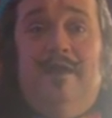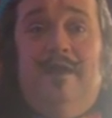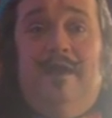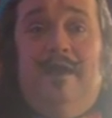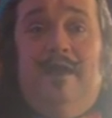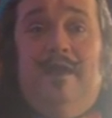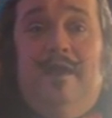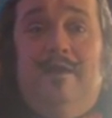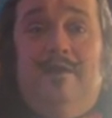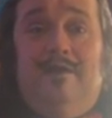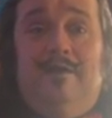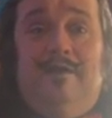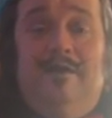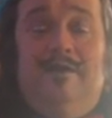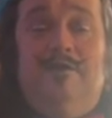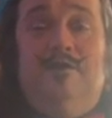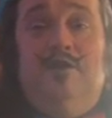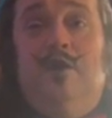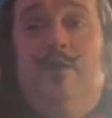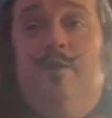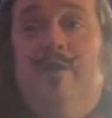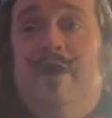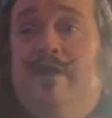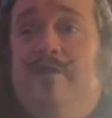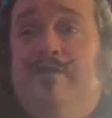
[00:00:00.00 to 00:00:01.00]
And they
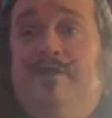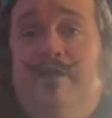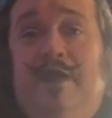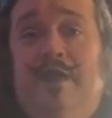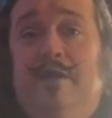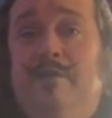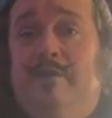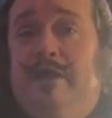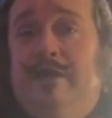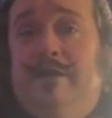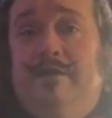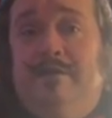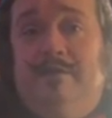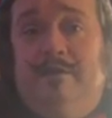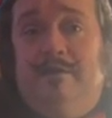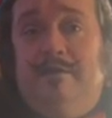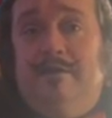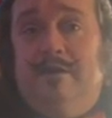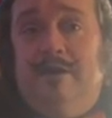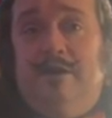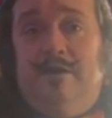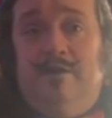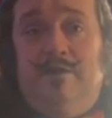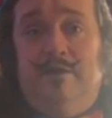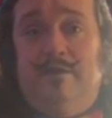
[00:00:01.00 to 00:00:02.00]
told my family,
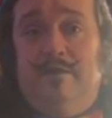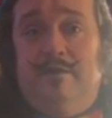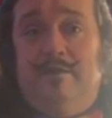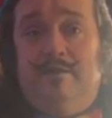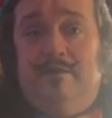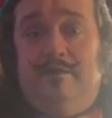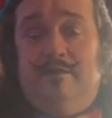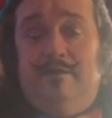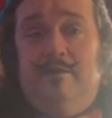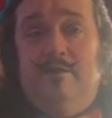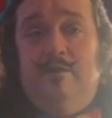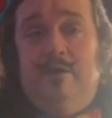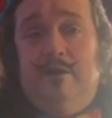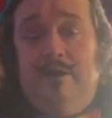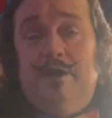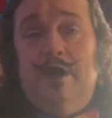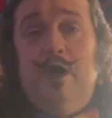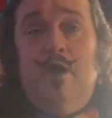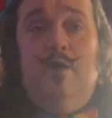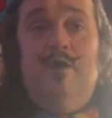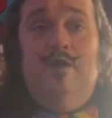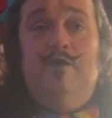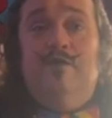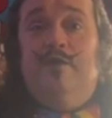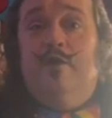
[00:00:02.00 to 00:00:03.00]
you know, we'll
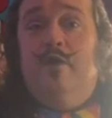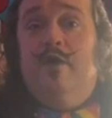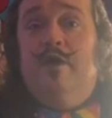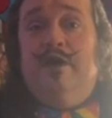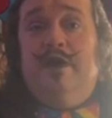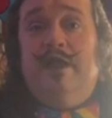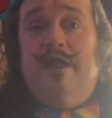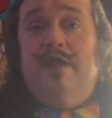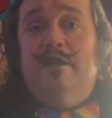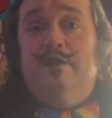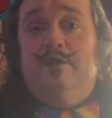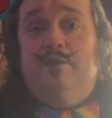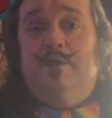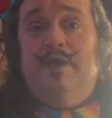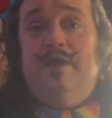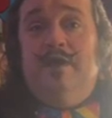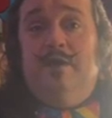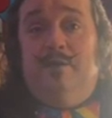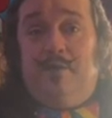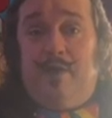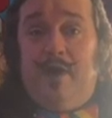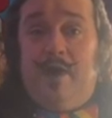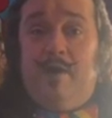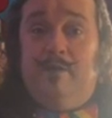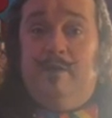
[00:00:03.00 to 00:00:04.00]
know in 4 days, but you're
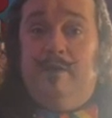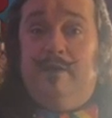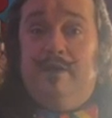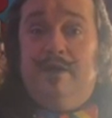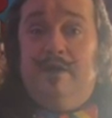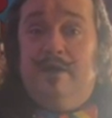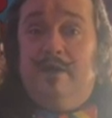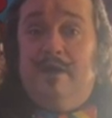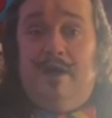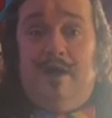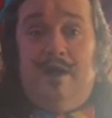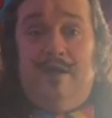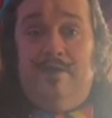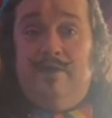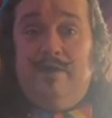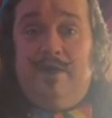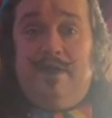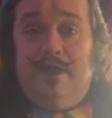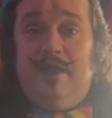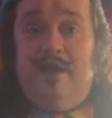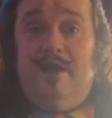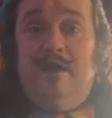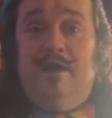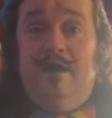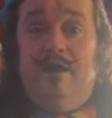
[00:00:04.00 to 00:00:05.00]
probably going to either
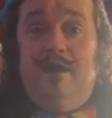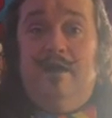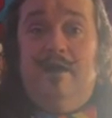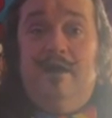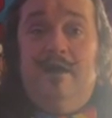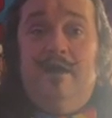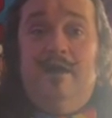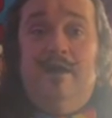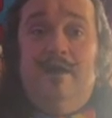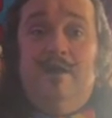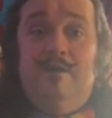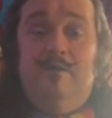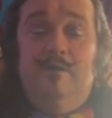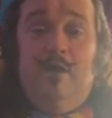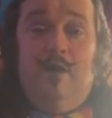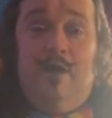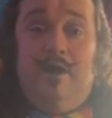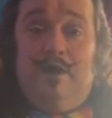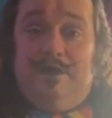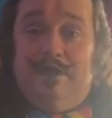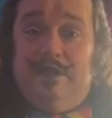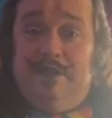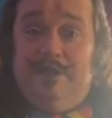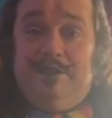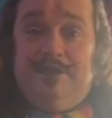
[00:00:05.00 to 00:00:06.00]
get a
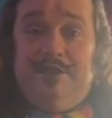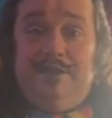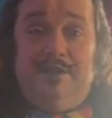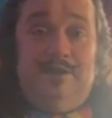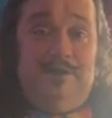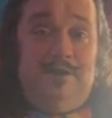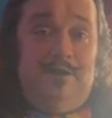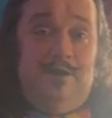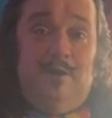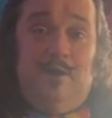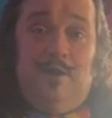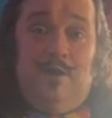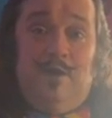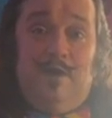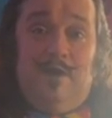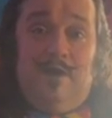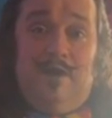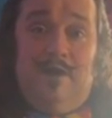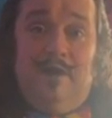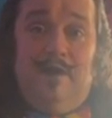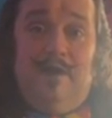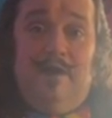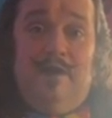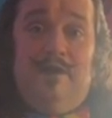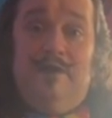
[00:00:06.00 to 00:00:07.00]
mortician
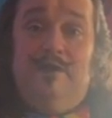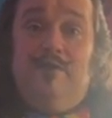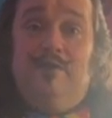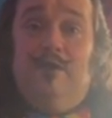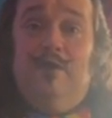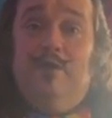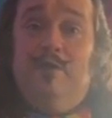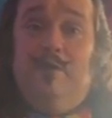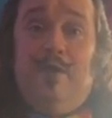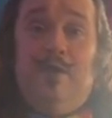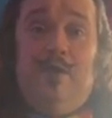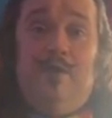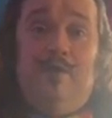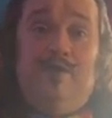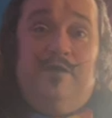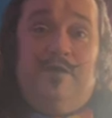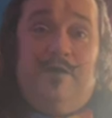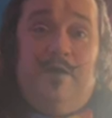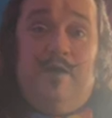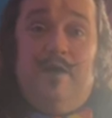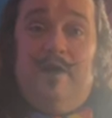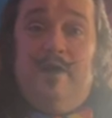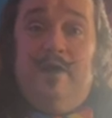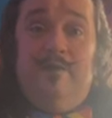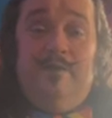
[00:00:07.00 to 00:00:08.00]
or a group home
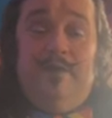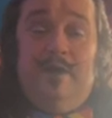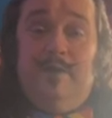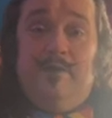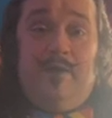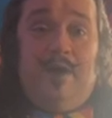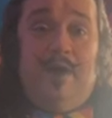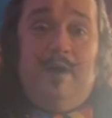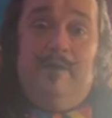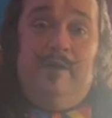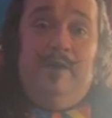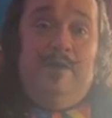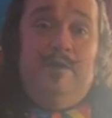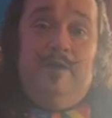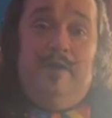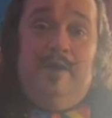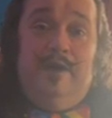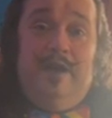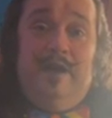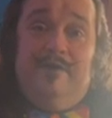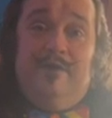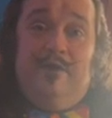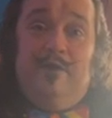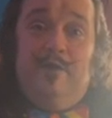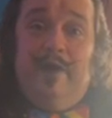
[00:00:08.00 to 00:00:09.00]
for him. He probably will
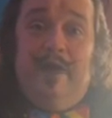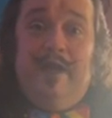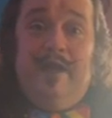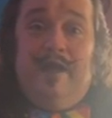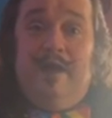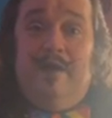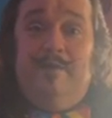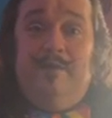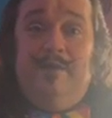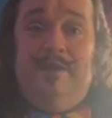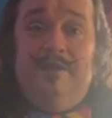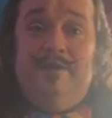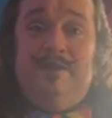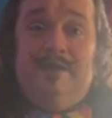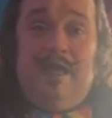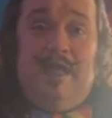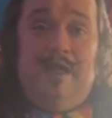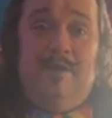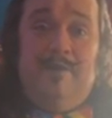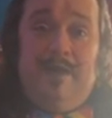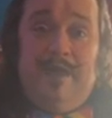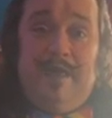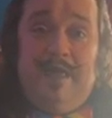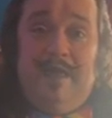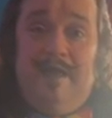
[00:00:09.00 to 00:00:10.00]
never wake up the
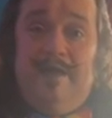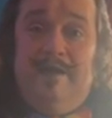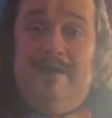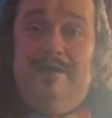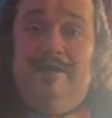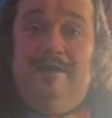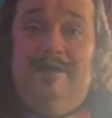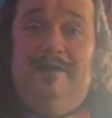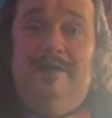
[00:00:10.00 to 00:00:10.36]
same again.